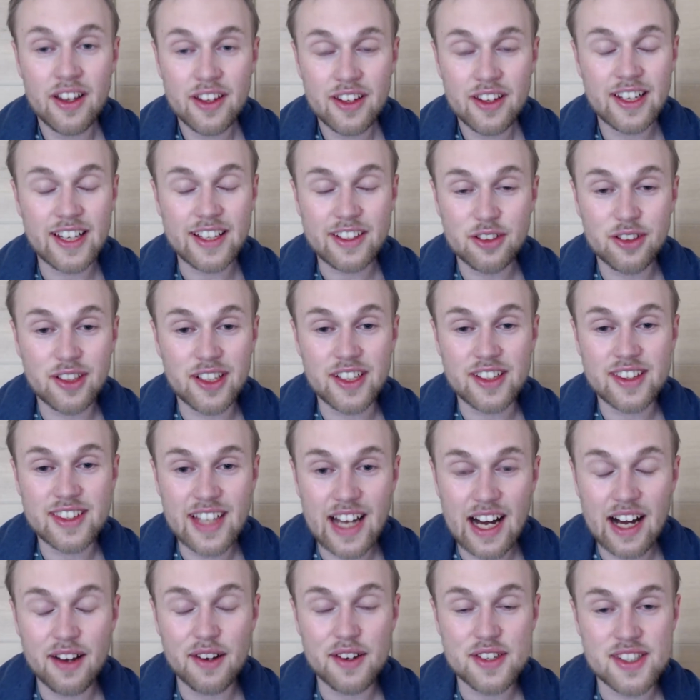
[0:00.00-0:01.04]
literally
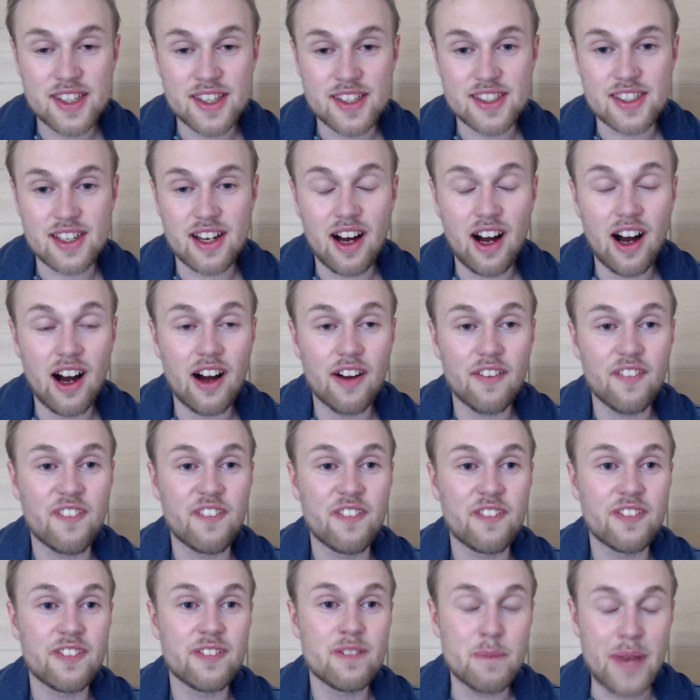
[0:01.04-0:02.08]
thousands of
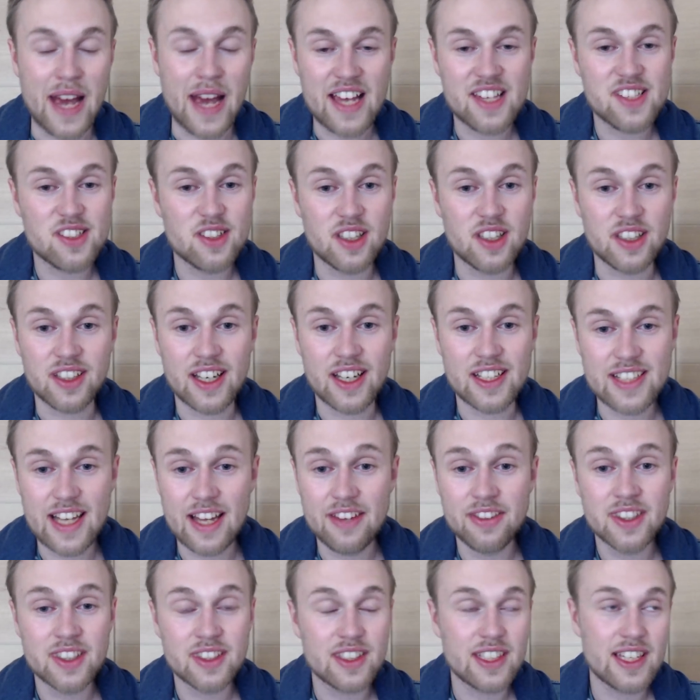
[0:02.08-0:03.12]
masculine
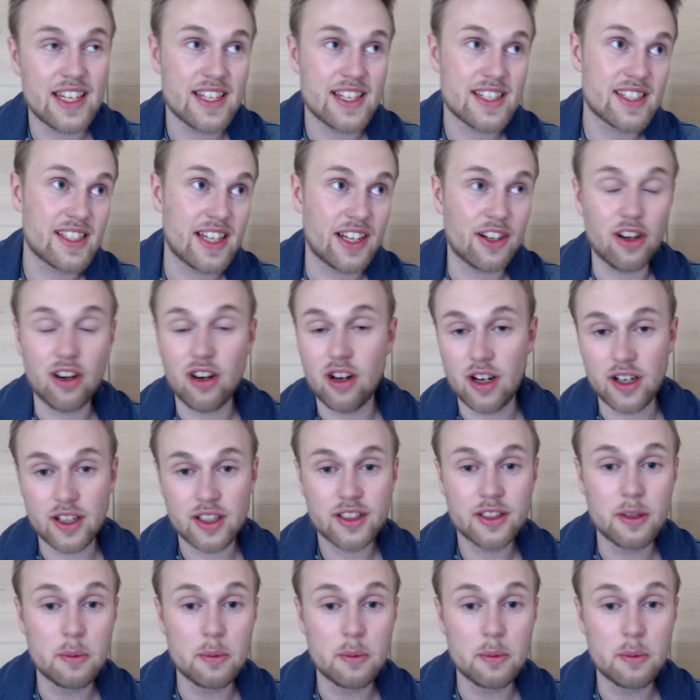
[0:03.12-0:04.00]
identities that are